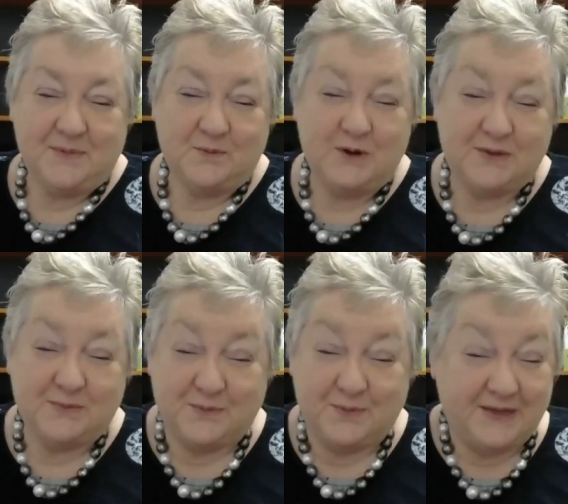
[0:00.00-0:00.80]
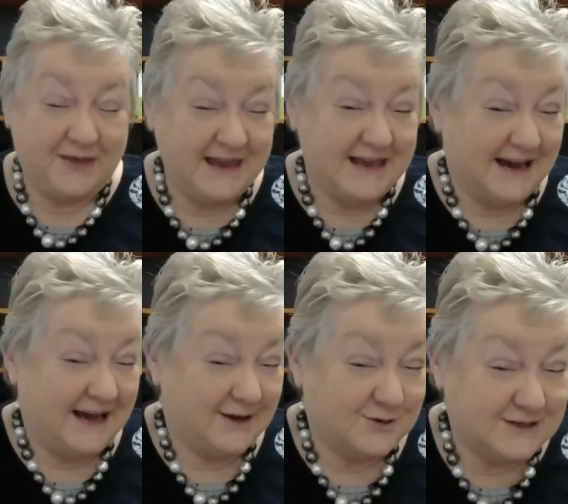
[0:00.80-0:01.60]
with, we think,
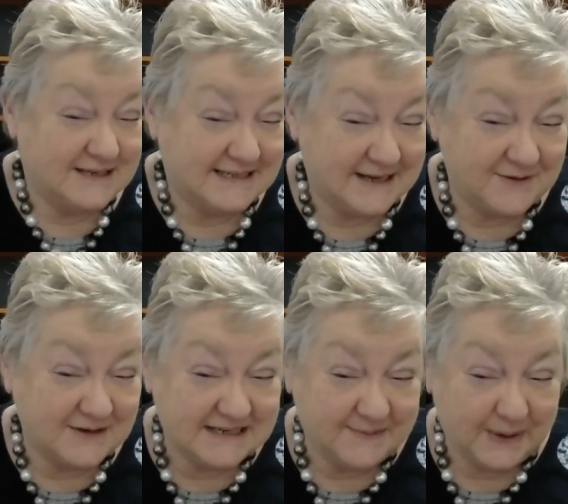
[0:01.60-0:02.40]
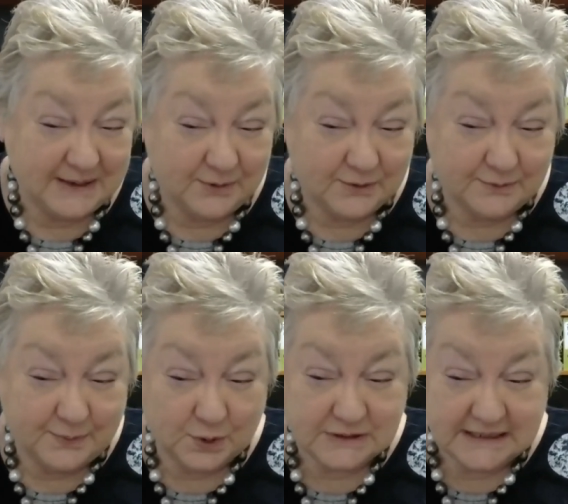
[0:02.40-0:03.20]
170 people
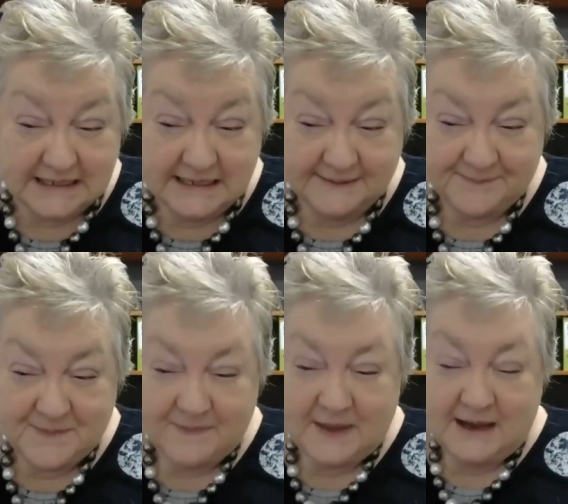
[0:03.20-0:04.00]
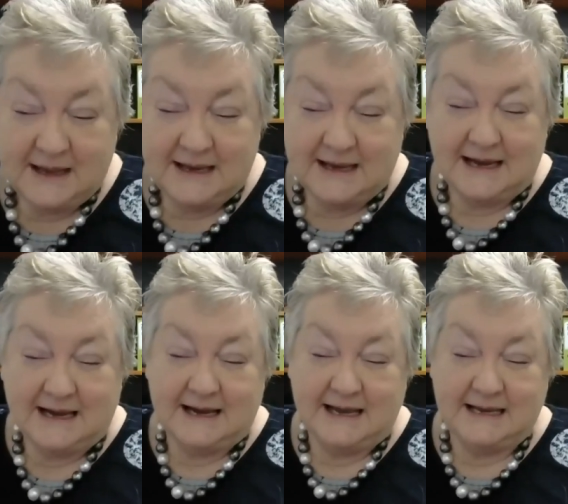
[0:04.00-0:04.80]
booked in.
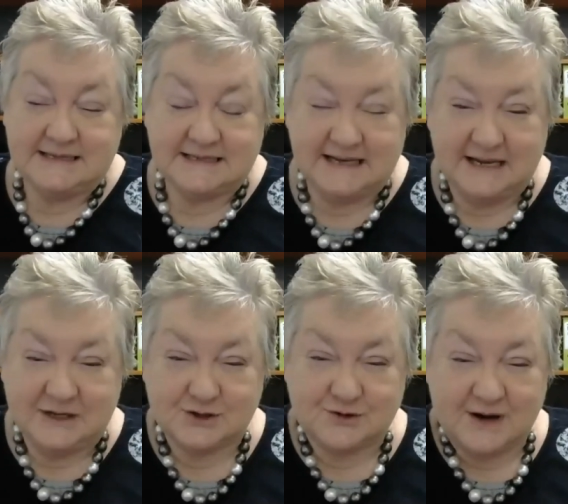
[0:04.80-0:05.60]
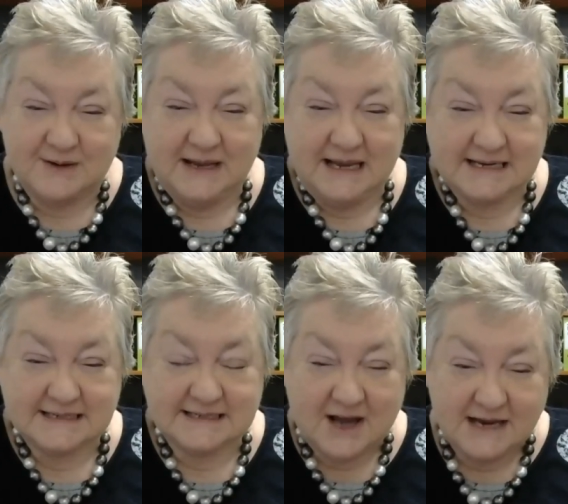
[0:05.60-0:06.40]
It's an extremely
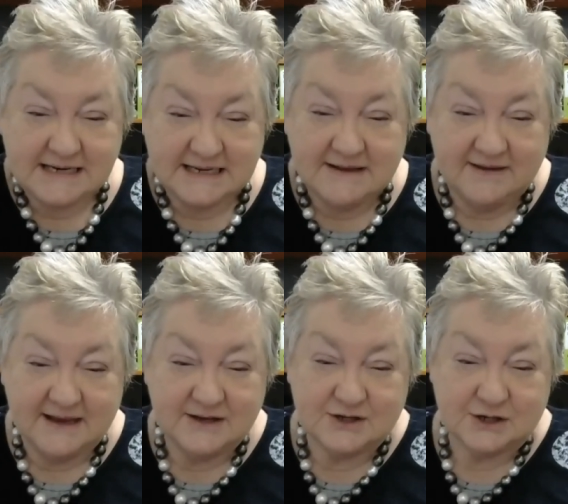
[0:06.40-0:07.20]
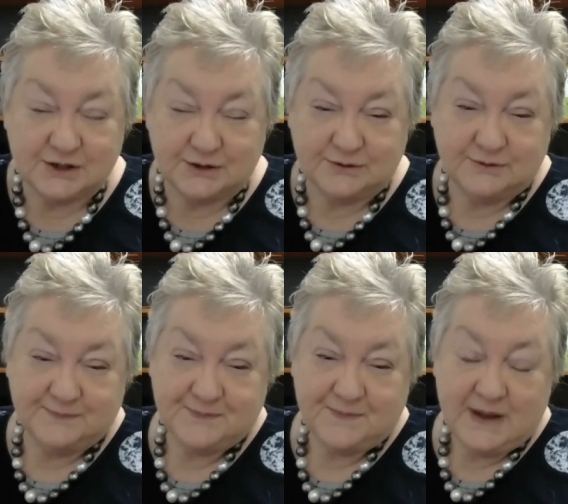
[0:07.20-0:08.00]
exciting thing to do.
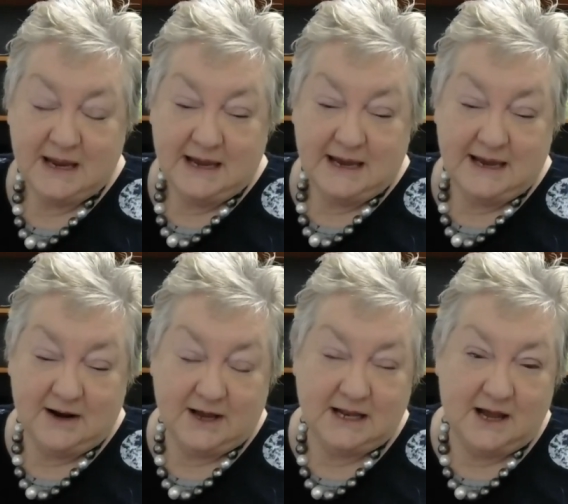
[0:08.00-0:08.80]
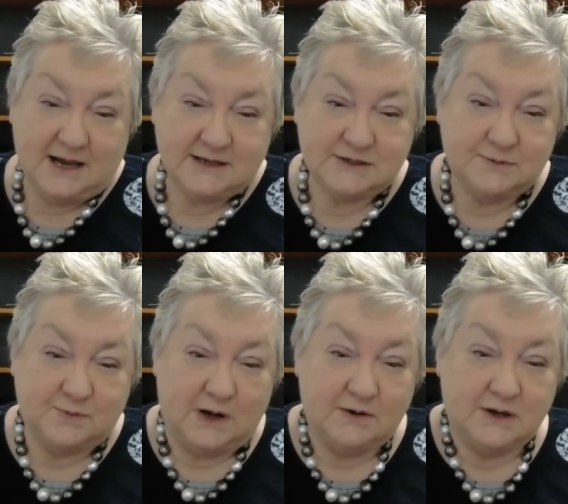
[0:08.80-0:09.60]
And I'd like to
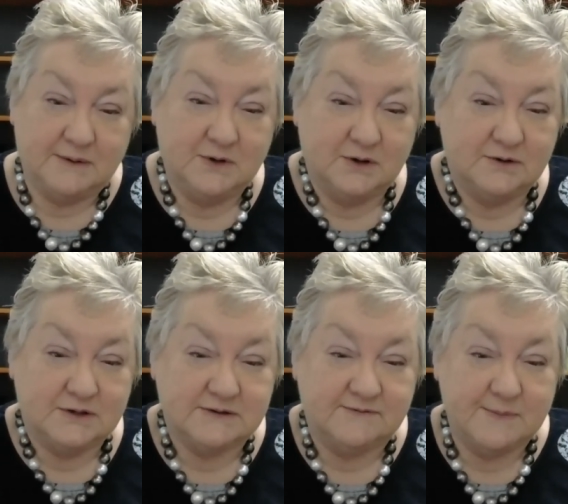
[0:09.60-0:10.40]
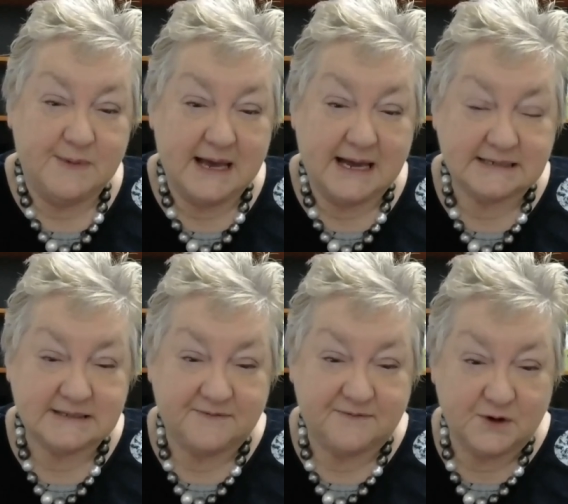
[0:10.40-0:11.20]
welcome you to
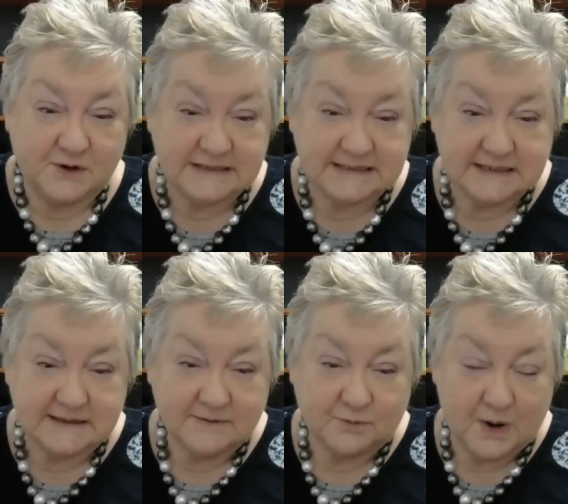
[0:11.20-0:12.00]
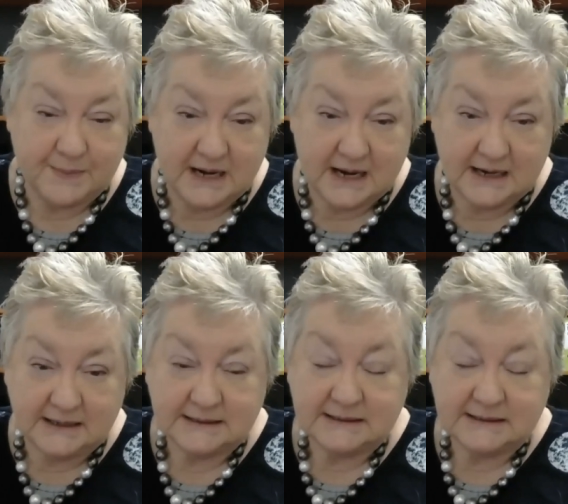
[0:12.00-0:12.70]
Vimiac's first webinar